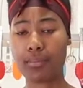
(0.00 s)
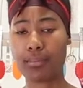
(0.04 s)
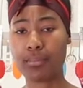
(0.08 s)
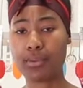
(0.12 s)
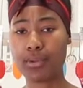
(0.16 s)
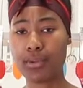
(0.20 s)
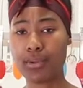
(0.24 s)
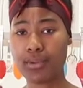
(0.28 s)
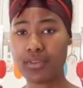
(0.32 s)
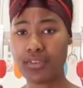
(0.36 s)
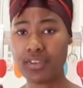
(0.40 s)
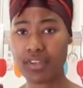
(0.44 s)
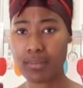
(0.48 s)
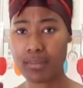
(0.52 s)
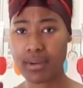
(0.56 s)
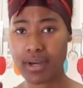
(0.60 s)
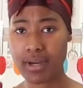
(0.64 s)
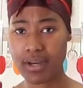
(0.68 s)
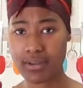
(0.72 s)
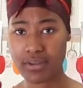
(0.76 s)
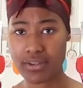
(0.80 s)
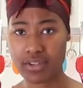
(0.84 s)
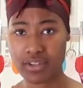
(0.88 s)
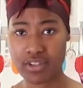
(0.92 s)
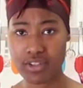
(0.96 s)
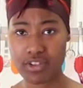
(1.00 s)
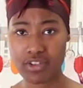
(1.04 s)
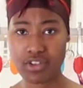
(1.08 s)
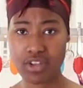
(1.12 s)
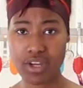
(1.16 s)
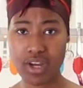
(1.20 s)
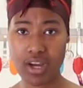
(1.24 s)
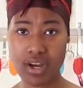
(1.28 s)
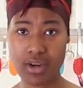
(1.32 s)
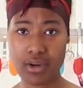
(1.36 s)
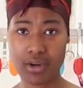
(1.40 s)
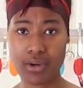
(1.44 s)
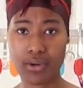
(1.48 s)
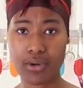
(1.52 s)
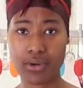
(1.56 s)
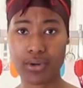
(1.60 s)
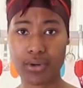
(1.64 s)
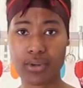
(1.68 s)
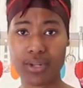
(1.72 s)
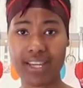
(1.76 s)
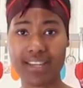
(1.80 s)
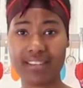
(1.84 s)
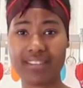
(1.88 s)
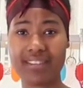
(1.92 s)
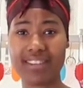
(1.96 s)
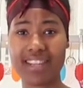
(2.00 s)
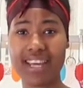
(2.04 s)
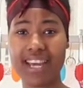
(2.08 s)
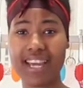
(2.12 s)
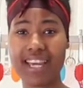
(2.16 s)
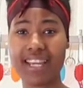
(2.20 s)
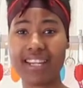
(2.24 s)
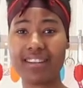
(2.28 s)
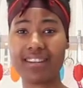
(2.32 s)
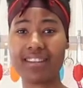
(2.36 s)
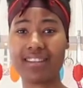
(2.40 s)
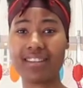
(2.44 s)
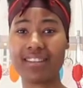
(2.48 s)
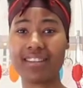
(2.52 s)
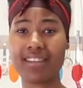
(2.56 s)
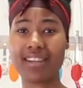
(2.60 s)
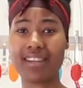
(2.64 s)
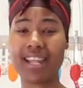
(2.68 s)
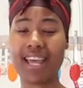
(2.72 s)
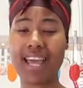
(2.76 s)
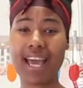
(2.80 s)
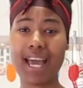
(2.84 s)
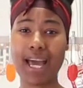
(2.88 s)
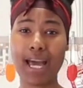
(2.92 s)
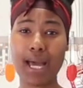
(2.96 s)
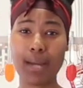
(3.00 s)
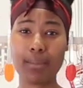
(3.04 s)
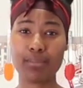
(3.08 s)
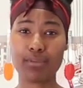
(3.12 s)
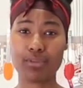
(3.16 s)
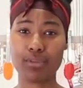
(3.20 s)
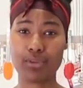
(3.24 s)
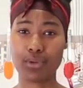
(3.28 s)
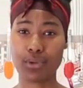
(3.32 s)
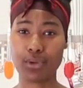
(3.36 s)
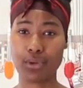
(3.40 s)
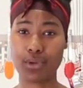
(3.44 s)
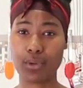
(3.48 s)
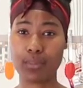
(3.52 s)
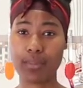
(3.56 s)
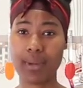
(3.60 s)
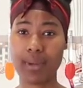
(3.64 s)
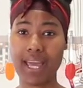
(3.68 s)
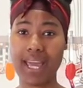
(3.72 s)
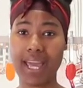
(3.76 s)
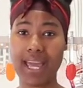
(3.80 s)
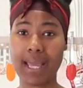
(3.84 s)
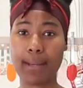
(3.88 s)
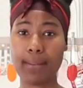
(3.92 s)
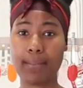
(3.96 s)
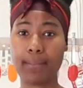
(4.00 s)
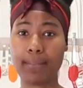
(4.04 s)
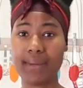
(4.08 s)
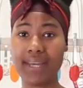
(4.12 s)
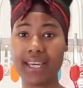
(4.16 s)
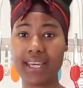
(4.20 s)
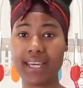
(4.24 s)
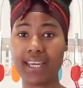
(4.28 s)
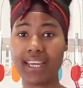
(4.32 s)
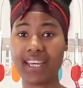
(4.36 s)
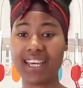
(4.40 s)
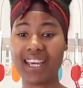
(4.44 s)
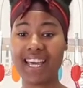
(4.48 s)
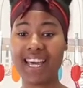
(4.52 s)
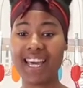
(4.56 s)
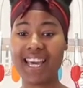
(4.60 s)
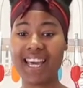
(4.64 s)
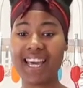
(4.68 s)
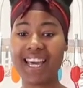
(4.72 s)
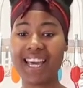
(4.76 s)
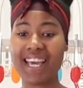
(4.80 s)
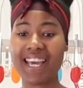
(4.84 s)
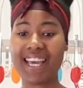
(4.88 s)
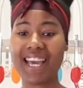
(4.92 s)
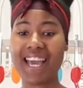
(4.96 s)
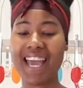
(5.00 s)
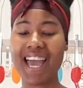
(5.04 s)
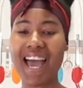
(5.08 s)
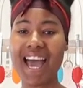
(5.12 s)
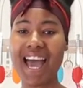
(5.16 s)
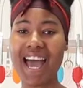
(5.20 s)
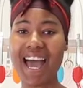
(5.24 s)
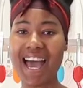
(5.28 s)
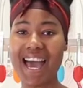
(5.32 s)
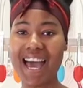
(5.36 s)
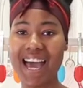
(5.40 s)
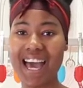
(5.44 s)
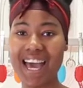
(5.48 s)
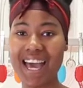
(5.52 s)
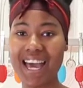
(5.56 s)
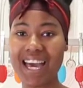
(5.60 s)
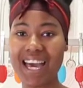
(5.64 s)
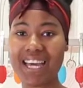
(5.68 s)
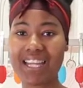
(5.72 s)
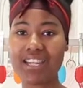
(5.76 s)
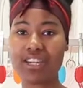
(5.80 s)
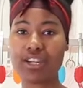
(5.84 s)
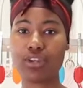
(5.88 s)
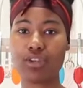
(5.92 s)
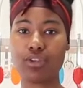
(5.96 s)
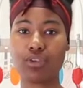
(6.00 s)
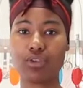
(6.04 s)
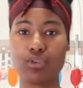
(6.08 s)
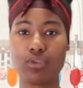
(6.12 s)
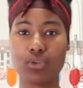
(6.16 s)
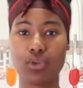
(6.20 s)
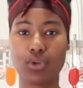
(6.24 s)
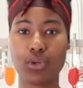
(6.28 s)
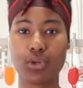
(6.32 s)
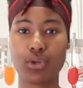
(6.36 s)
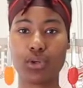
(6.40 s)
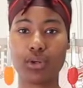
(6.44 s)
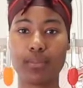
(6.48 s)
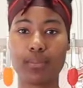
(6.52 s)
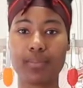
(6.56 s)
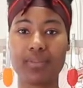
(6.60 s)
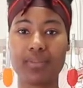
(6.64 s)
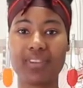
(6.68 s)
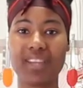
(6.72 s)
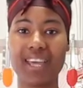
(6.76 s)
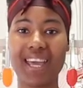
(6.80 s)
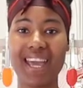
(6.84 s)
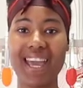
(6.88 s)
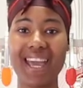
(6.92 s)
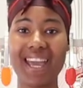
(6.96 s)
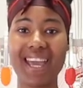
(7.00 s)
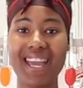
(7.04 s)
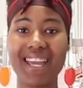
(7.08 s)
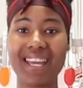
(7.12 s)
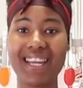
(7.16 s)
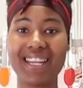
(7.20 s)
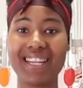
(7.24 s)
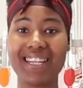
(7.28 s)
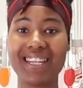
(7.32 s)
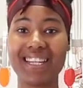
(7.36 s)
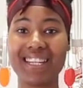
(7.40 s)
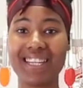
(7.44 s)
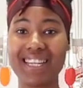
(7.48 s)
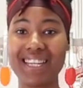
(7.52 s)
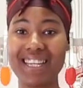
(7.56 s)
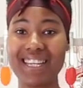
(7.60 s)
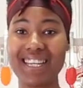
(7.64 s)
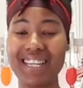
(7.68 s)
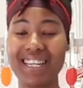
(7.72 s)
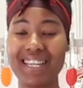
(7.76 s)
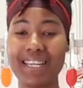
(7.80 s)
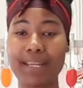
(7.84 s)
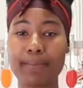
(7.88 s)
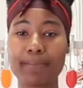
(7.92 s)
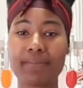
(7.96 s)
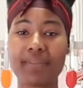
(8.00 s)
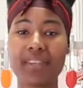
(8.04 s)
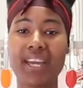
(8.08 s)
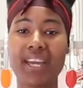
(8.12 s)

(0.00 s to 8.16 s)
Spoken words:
the beauty about charcoal is that it doesn't absorb AB, it adsorbs AD.